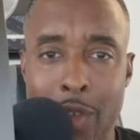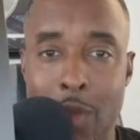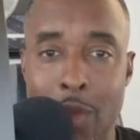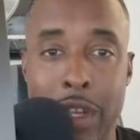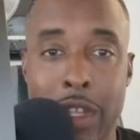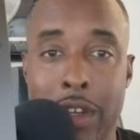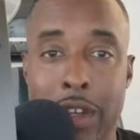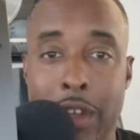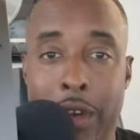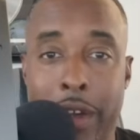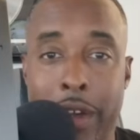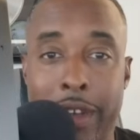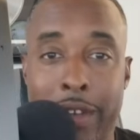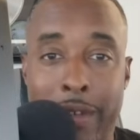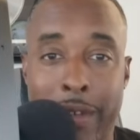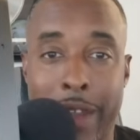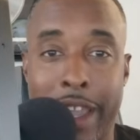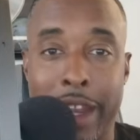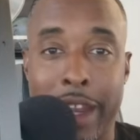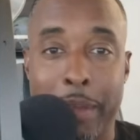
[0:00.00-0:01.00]
What are you
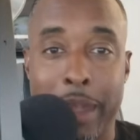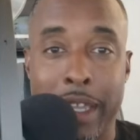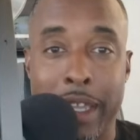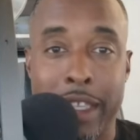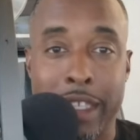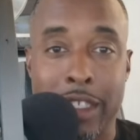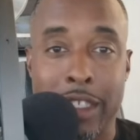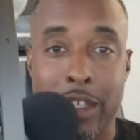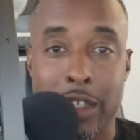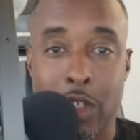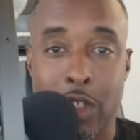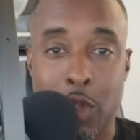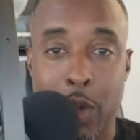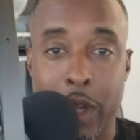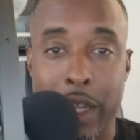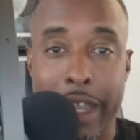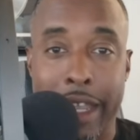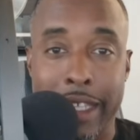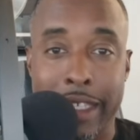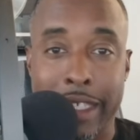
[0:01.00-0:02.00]
doing, right? I mean, because there's
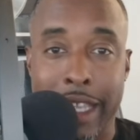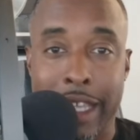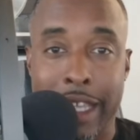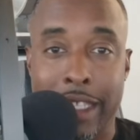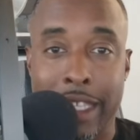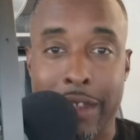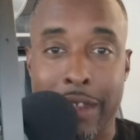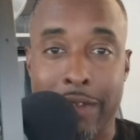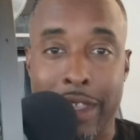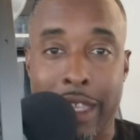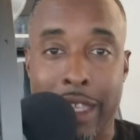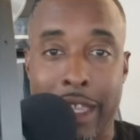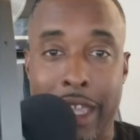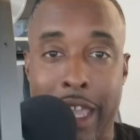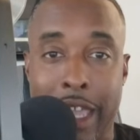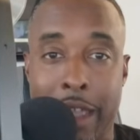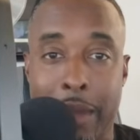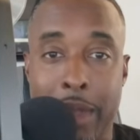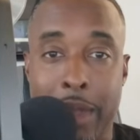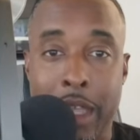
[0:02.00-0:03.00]
29 seconds left in the
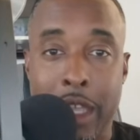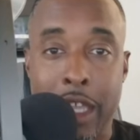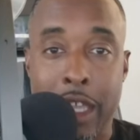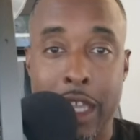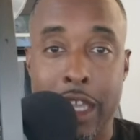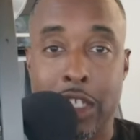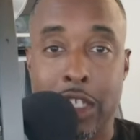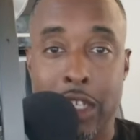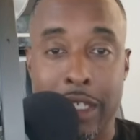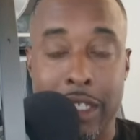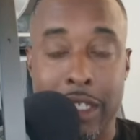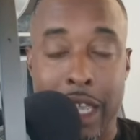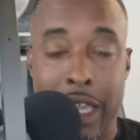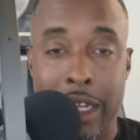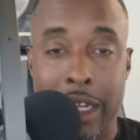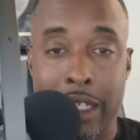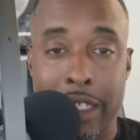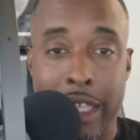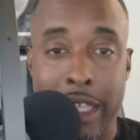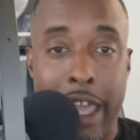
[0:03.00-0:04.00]
game. He had just
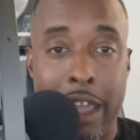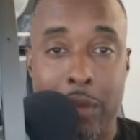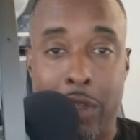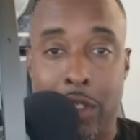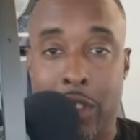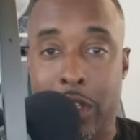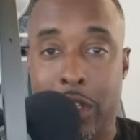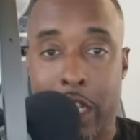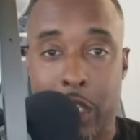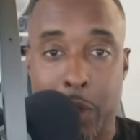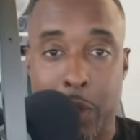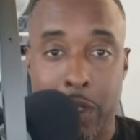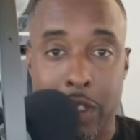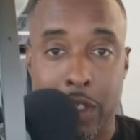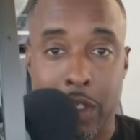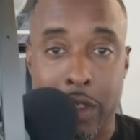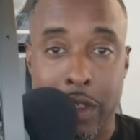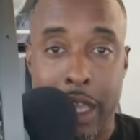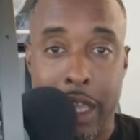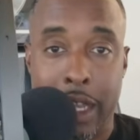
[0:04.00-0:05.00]
taken a sack, which you're not supposed
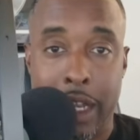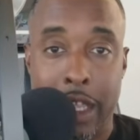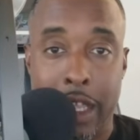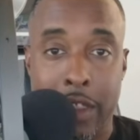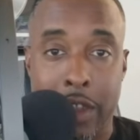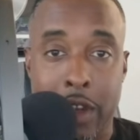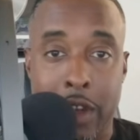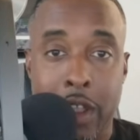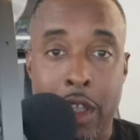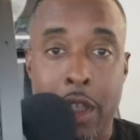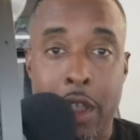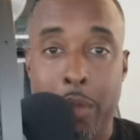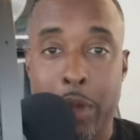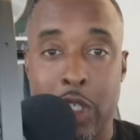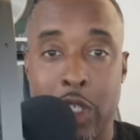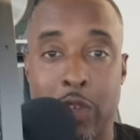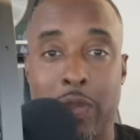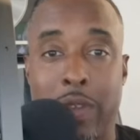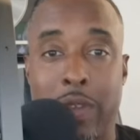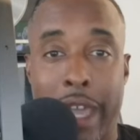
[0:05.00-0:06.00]
to do that either.
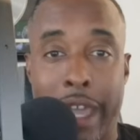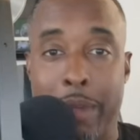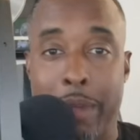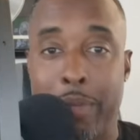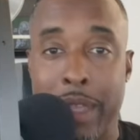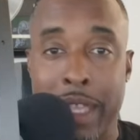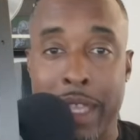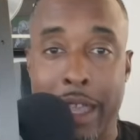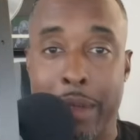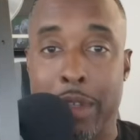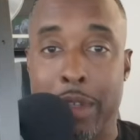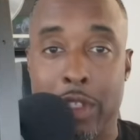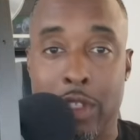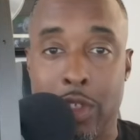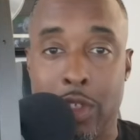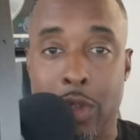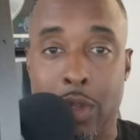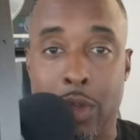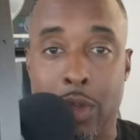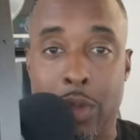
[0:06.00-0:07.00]
But you've got to be able
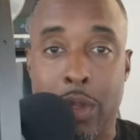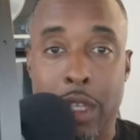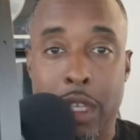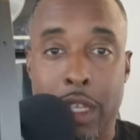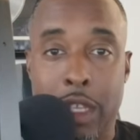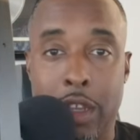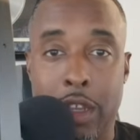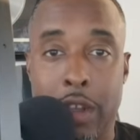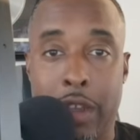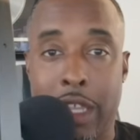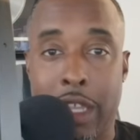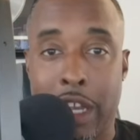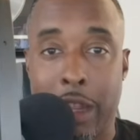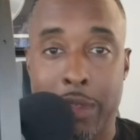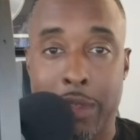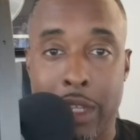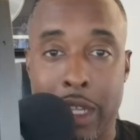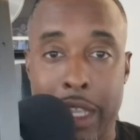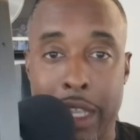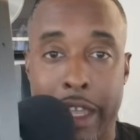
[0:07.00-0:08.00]
to, you know, get
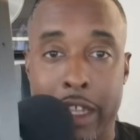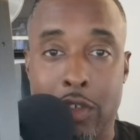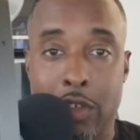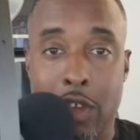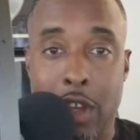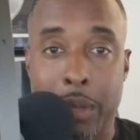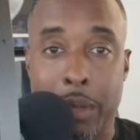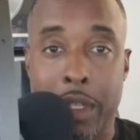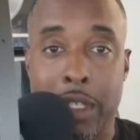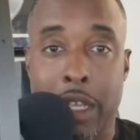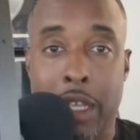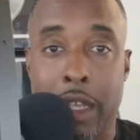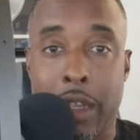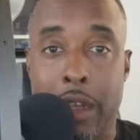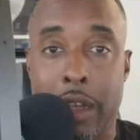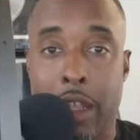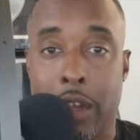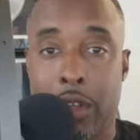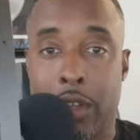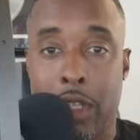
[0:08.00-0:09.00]
up to the line of scrimmage
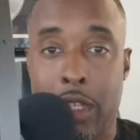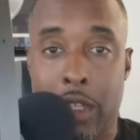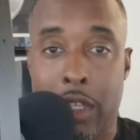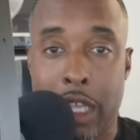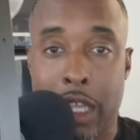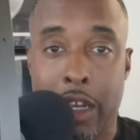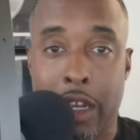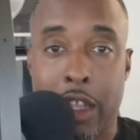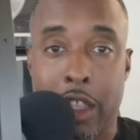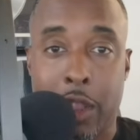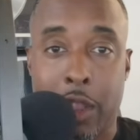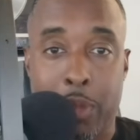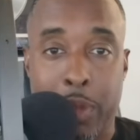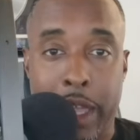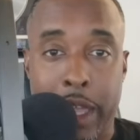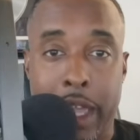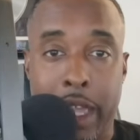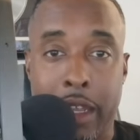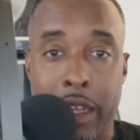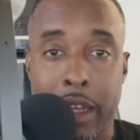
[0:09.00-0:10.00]
and get another
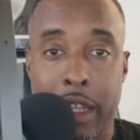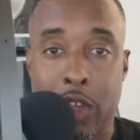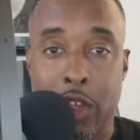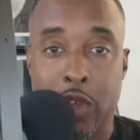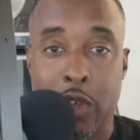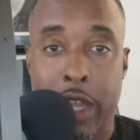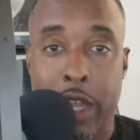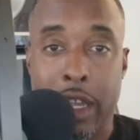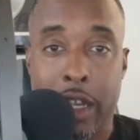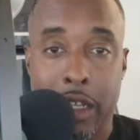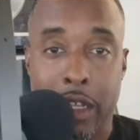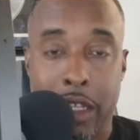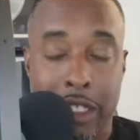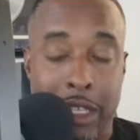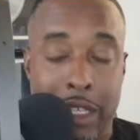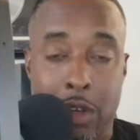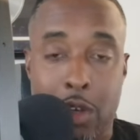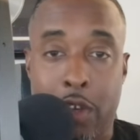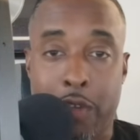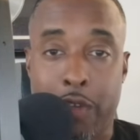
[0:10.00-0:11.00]
play and try to, because
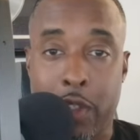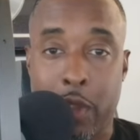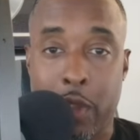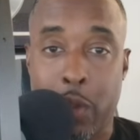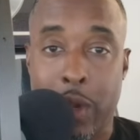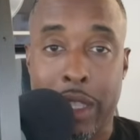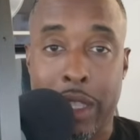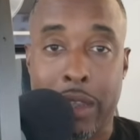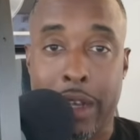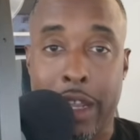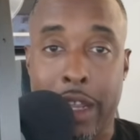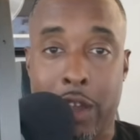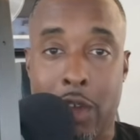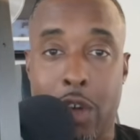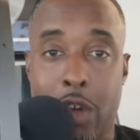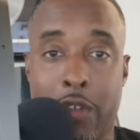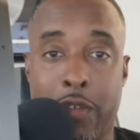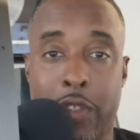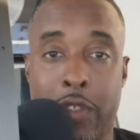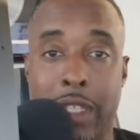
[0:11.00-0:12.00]
they're going for the win. They're not
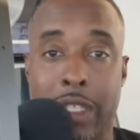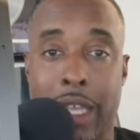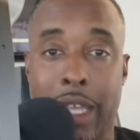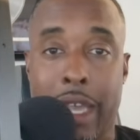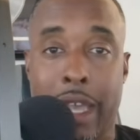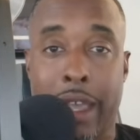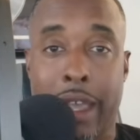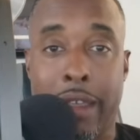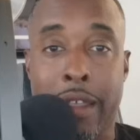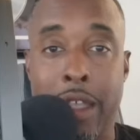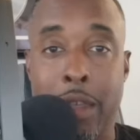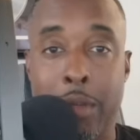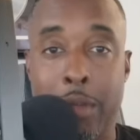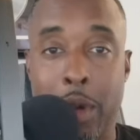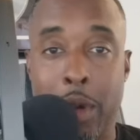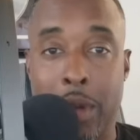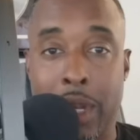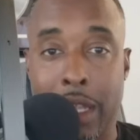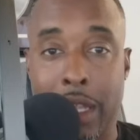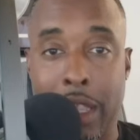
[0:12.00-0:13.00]
going for the tie.
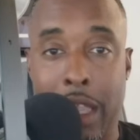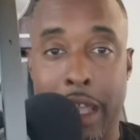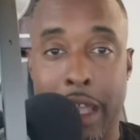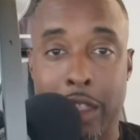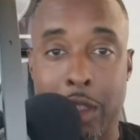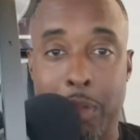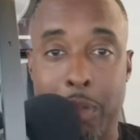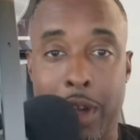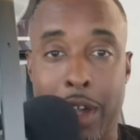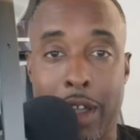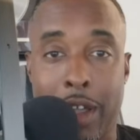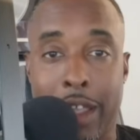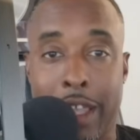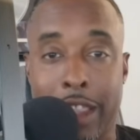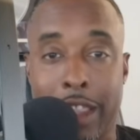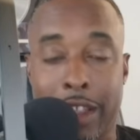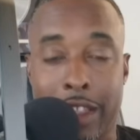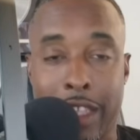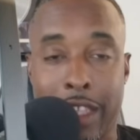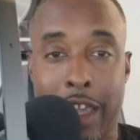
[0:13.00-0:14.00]
But when he clocked the ball,
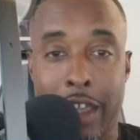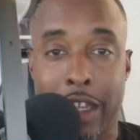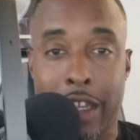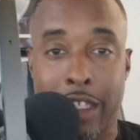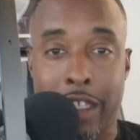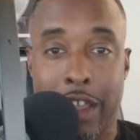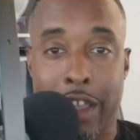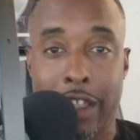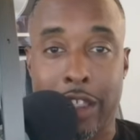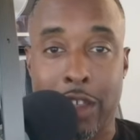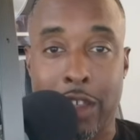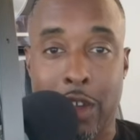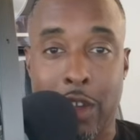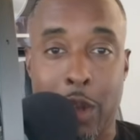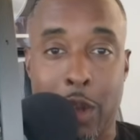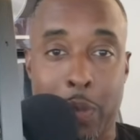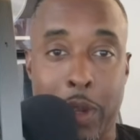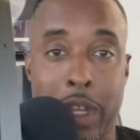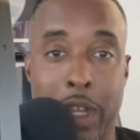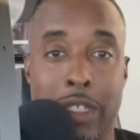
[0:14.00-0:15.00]
I looked down and saw
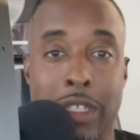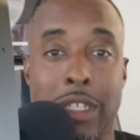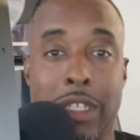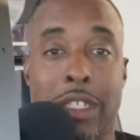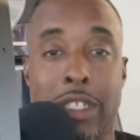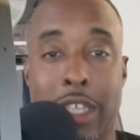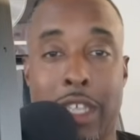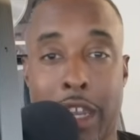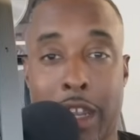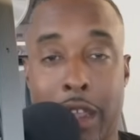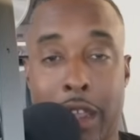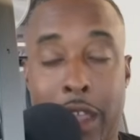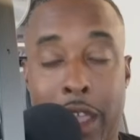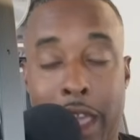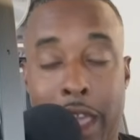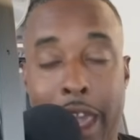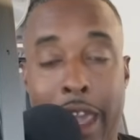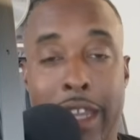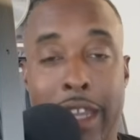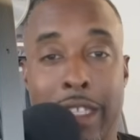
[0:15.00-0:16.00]
Antonio Pierce, and he just kind of
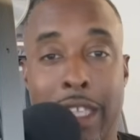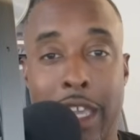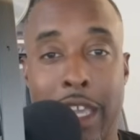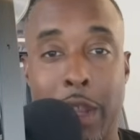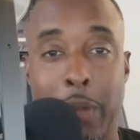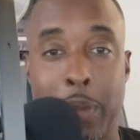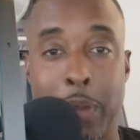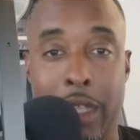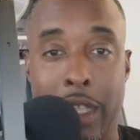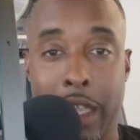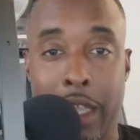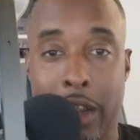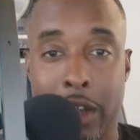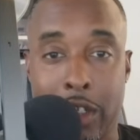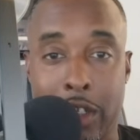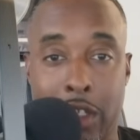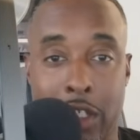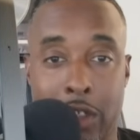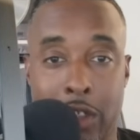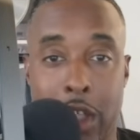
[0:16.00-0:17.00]
had his head up in the
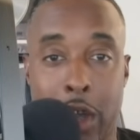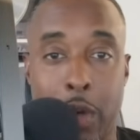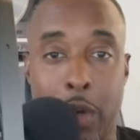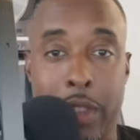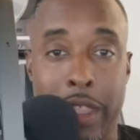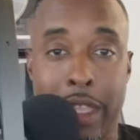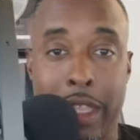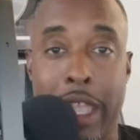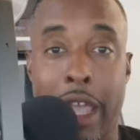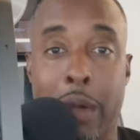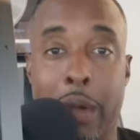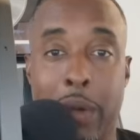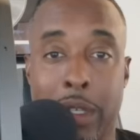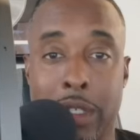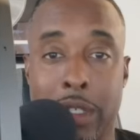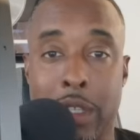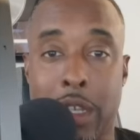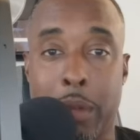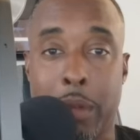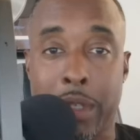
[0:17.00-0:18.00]
air, just knowing that that
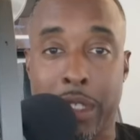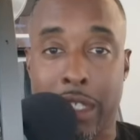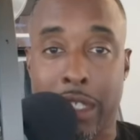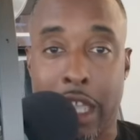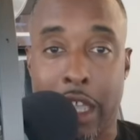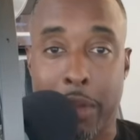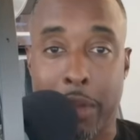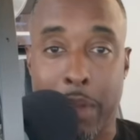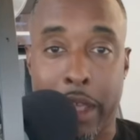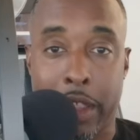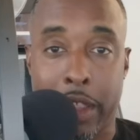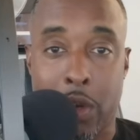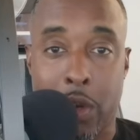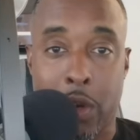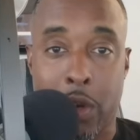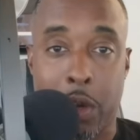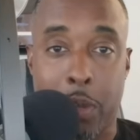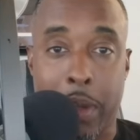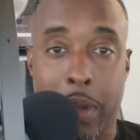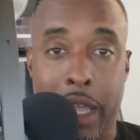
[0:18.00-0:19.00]
was a mistake by the
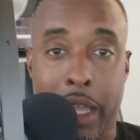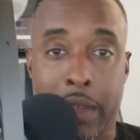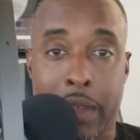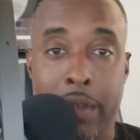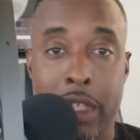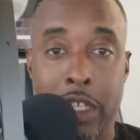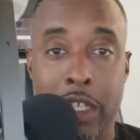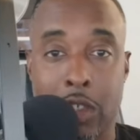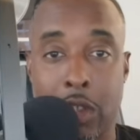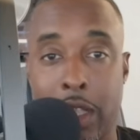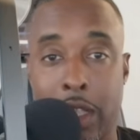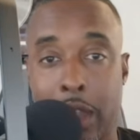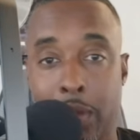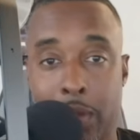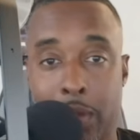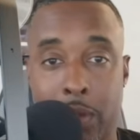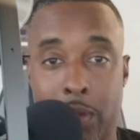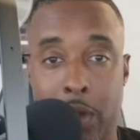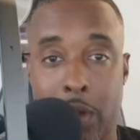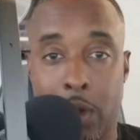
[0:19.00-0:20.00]
quarterback. So they
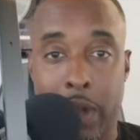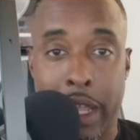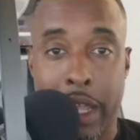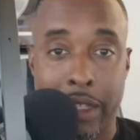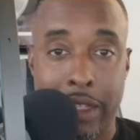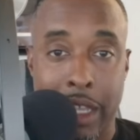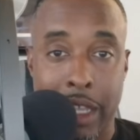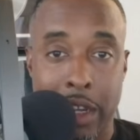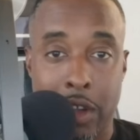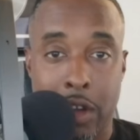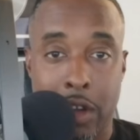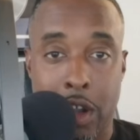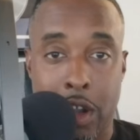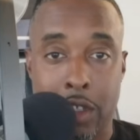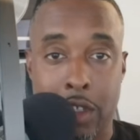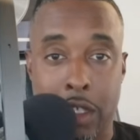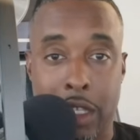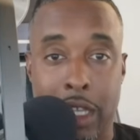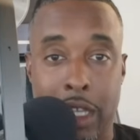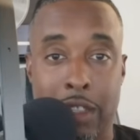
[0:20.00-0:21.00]
rolled out Daniel
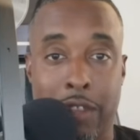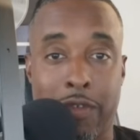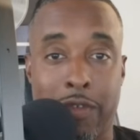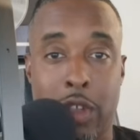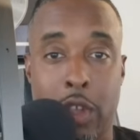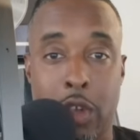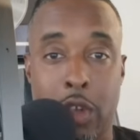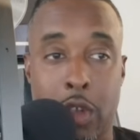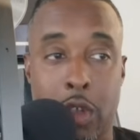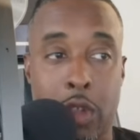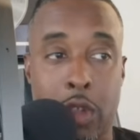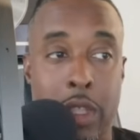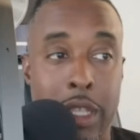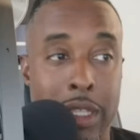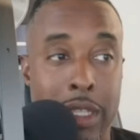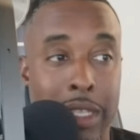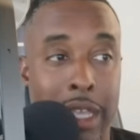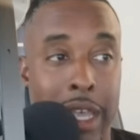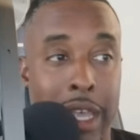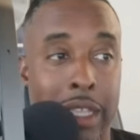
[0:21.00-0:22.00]
Carlson, kicked the field goal,
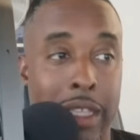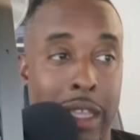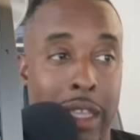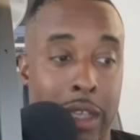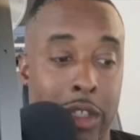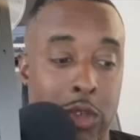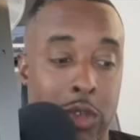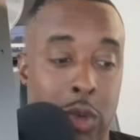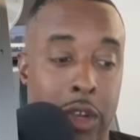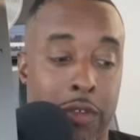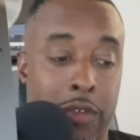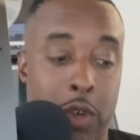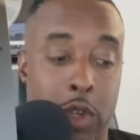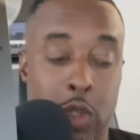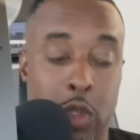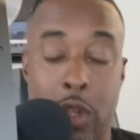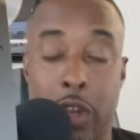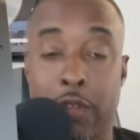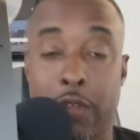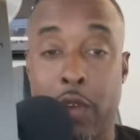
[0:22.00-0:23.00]
tied the game
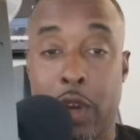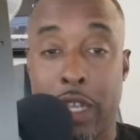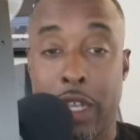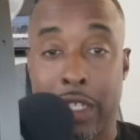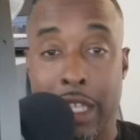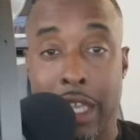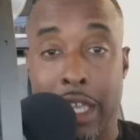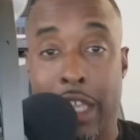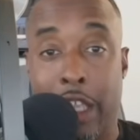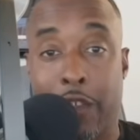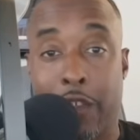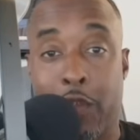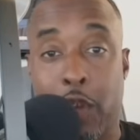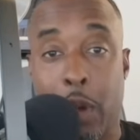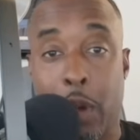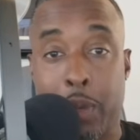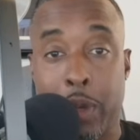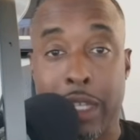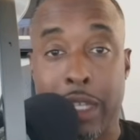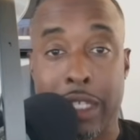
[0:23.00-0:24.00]
24-24. I'll say this,
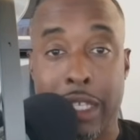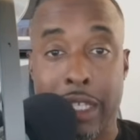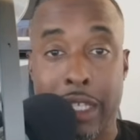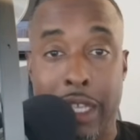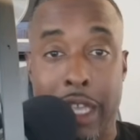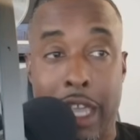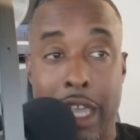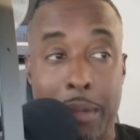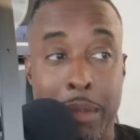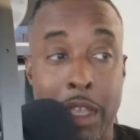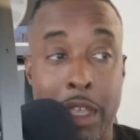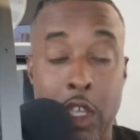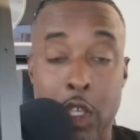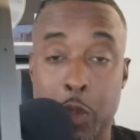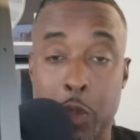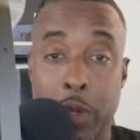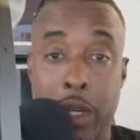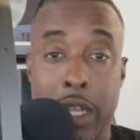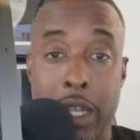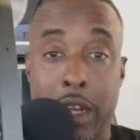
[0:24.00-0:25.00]
for a preseason game, it
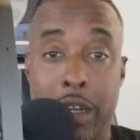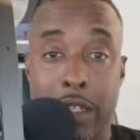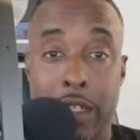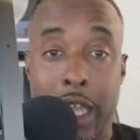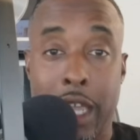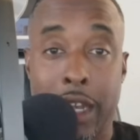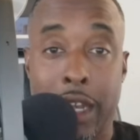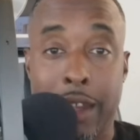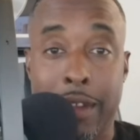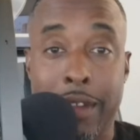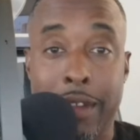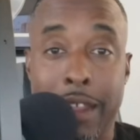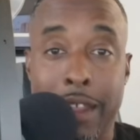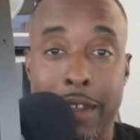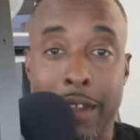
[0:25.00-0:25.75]
was pretty entertaining.